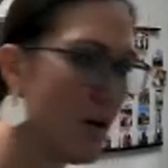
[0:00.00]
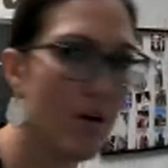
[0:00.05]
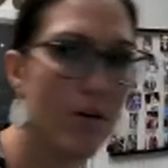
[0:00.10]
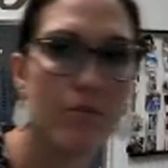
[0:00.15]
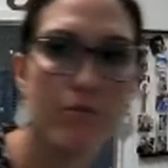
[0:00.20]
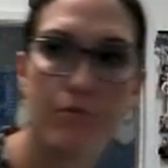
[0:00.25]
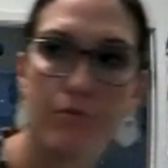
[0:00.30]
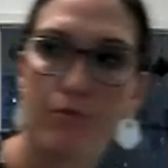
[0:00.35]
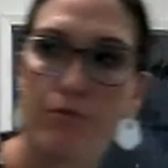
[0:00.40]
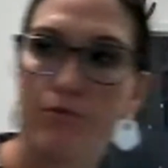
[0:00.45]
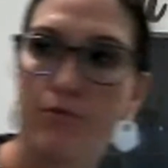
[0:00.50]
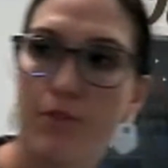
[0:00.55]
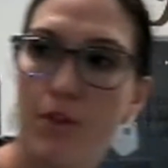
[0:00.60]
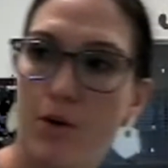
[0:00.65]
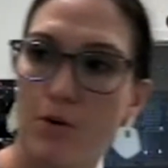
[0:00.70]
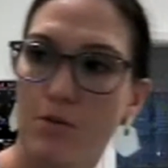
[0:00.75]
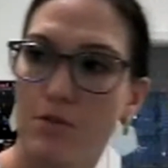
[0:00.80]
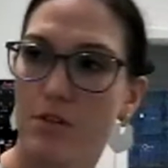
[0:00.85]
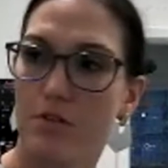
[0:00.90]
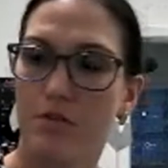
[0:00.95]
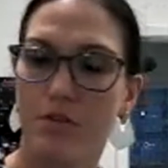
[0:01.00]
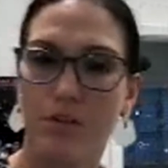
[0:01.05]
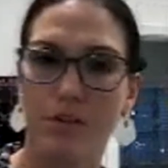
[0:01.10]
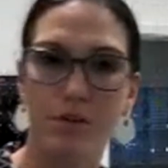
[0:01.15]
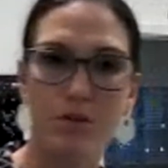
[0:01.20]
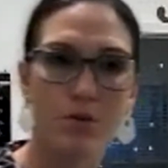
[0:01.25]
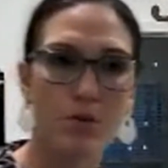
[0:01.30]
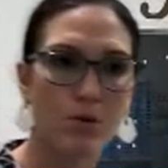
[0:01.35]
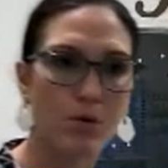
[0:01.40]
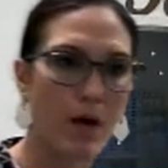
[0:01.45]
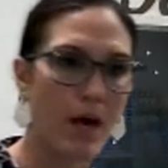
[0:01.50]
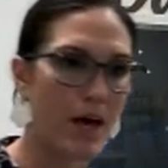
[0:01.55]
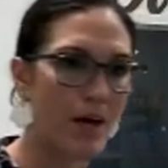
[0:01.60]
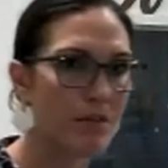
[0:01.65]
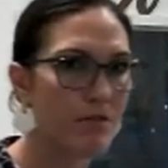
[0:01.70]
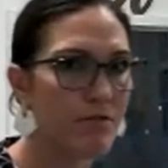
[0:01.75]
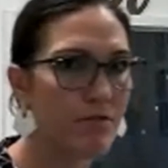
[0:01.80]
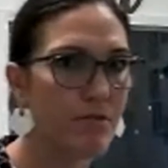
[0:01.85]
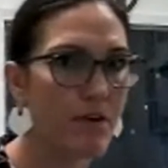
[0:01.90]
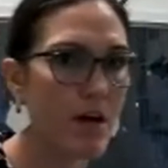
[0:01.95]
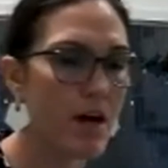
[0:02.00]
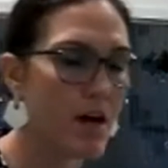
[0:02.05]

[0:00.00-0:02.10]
Those of you who have